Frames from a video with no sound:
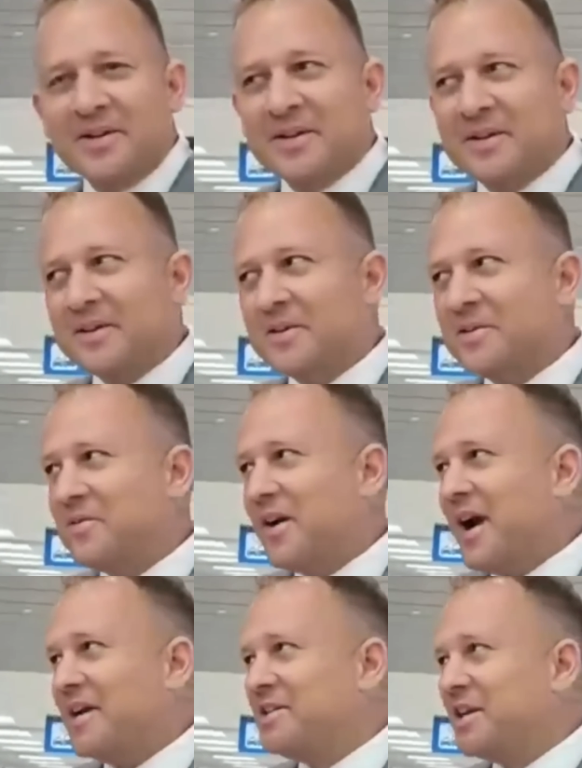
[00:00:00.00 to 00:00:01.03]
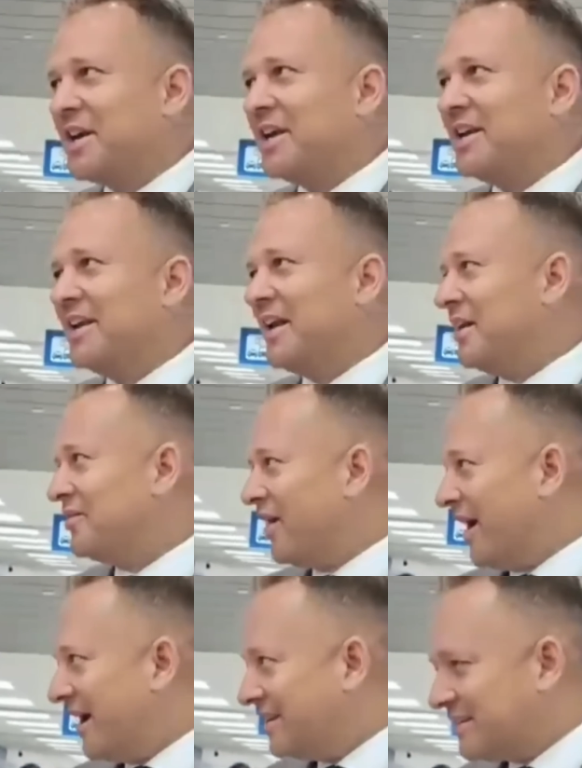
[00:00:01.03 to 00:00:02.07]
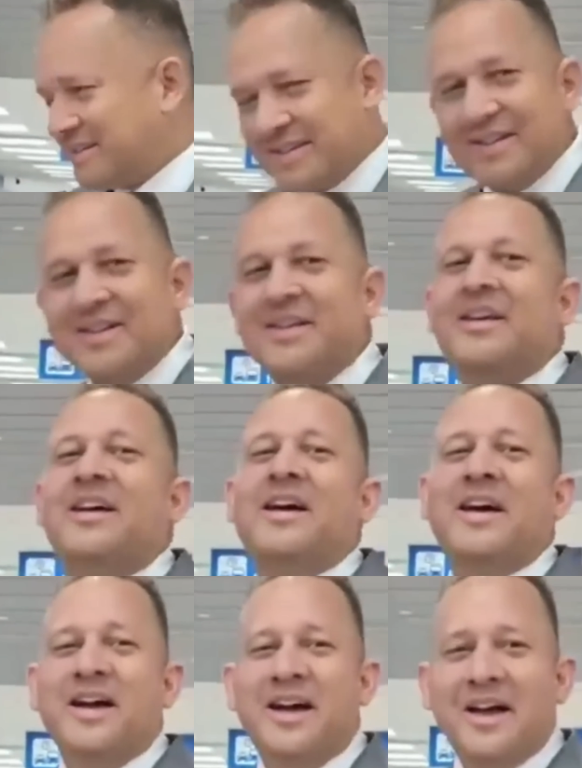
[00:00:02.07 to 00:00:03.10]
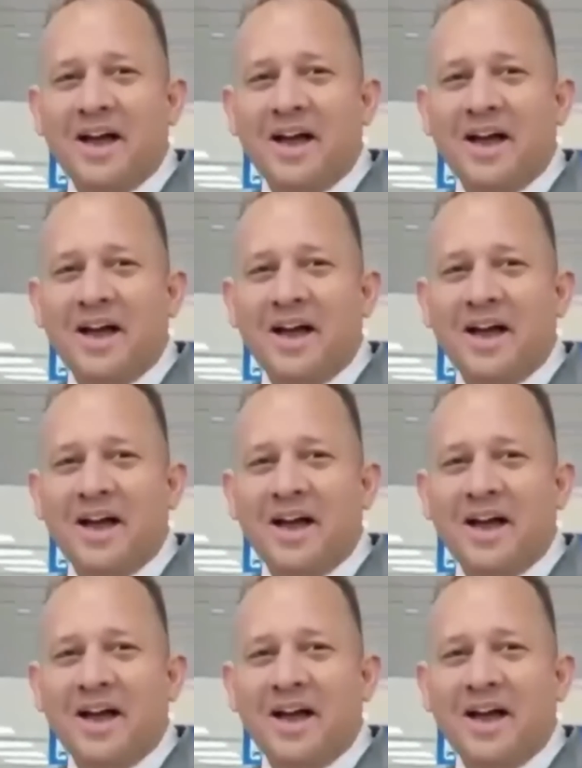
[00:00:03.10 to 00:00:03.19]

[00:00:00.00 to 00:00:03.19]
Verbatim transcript: prosthetic left leg, was able to walk unsupported.